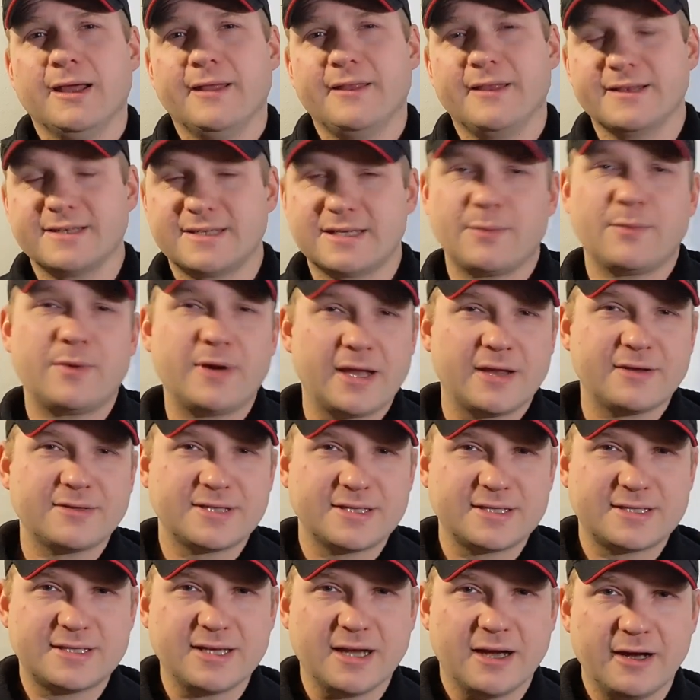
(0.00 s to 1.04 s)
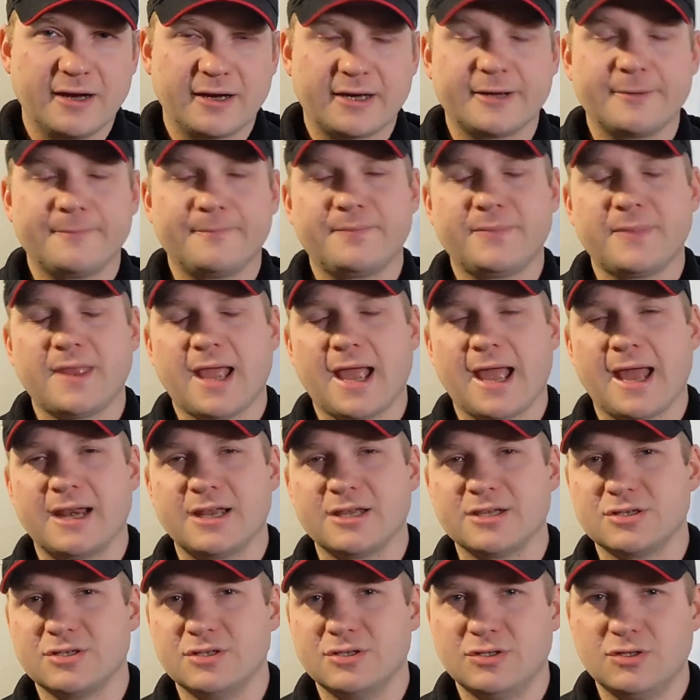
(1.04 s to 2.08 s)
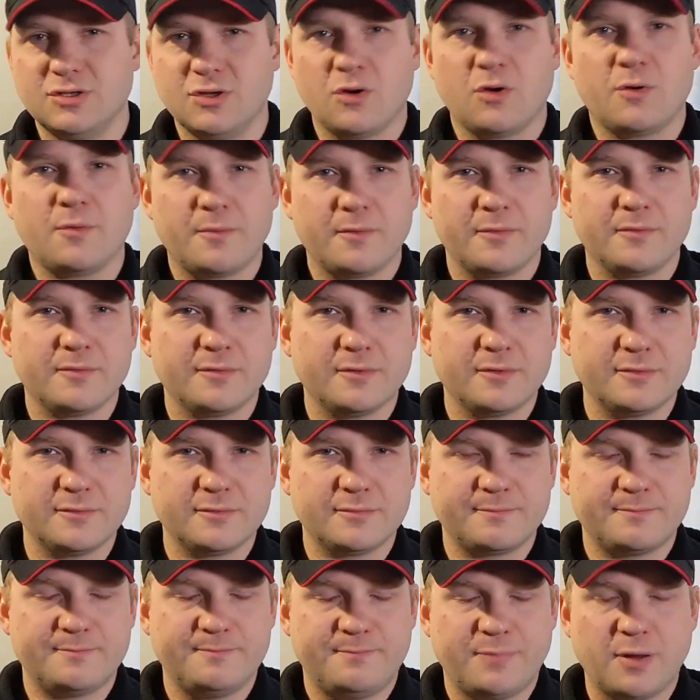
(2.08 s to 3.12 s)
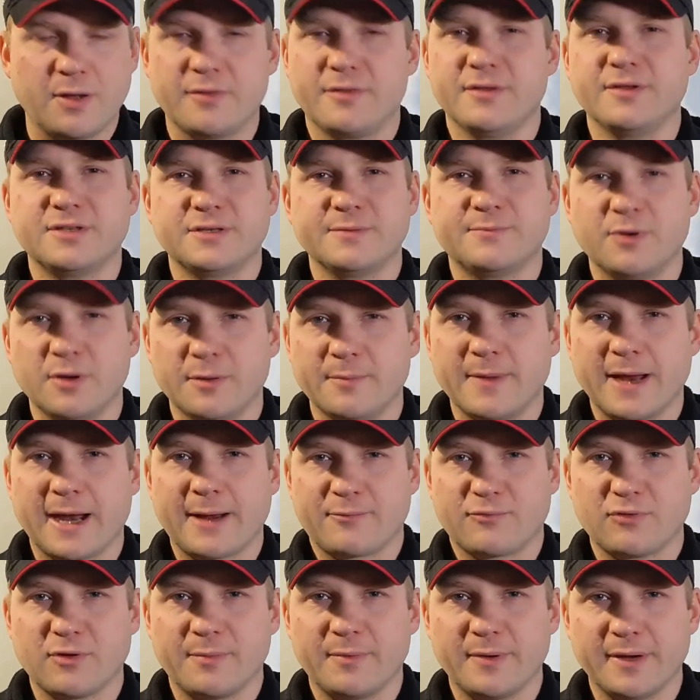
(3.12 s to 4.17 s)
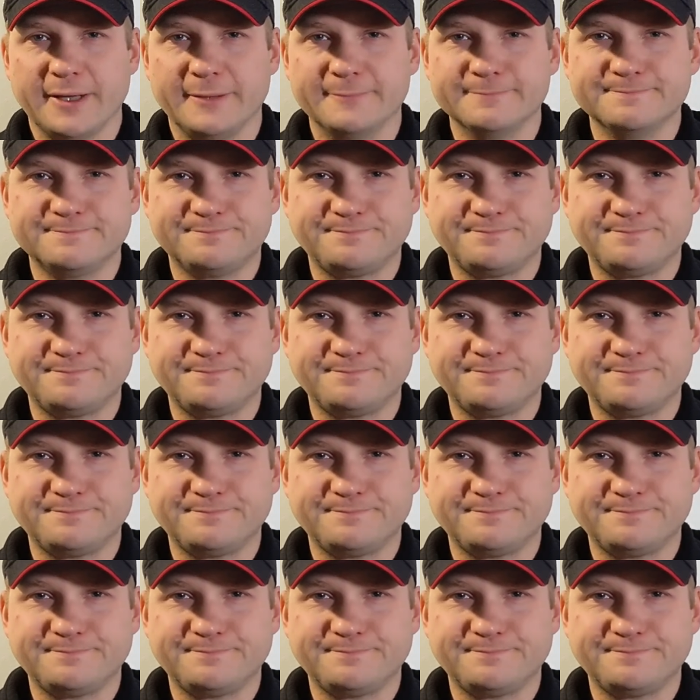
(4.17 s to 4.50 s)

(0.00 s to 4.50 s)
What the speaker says: that someone else has dug and has not bothered to put back properly.